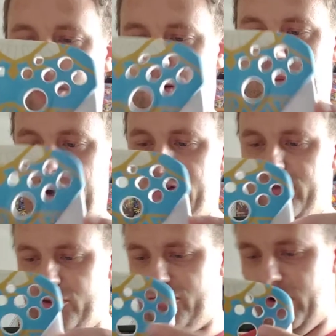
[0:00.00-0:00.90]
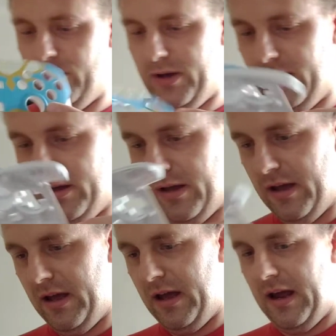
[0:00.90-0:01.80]
on my controller.
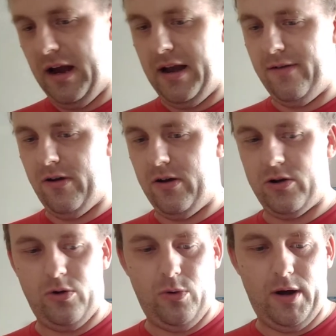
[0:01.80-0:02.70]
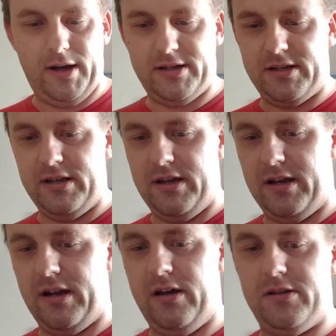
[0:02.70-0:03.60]
And there are quite a
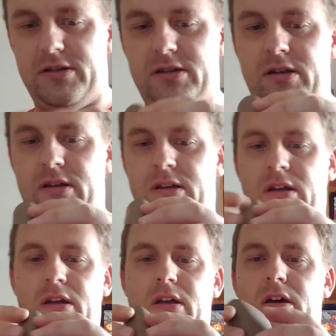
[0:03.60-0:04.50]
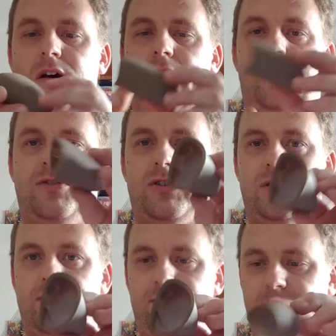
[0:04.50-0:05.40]
lot of
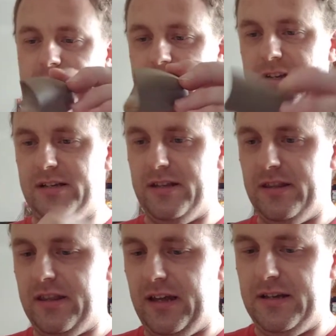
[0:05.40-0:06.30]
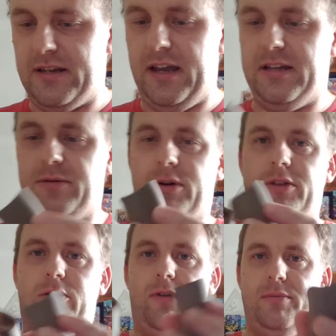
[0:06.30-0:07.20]
fittings and things here. So we've got the
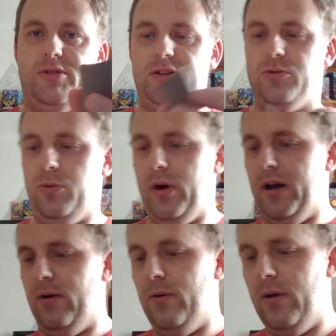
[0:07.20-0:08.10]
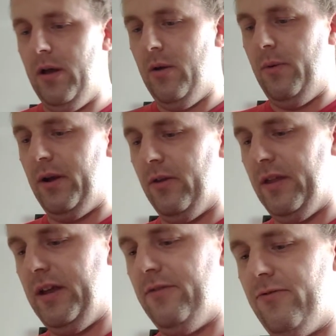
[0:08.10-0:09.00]
grips as well, we've got
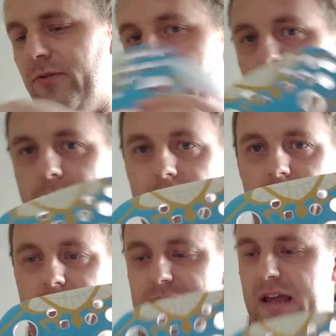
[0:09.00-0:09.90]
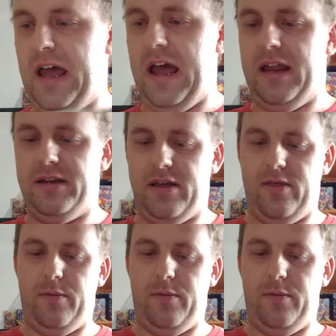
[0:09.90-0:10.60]
the front plate and the